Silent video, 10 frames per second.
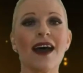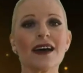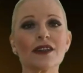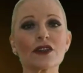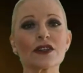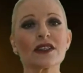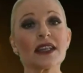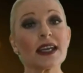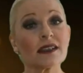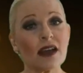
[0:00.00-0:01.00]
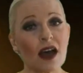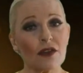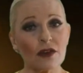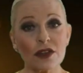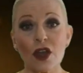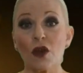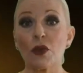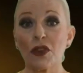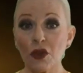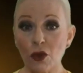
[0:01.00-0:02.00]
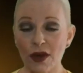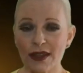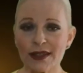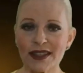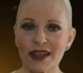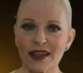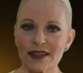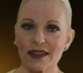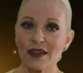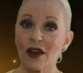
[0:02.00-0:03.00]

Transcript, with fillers: understand others with your instincts,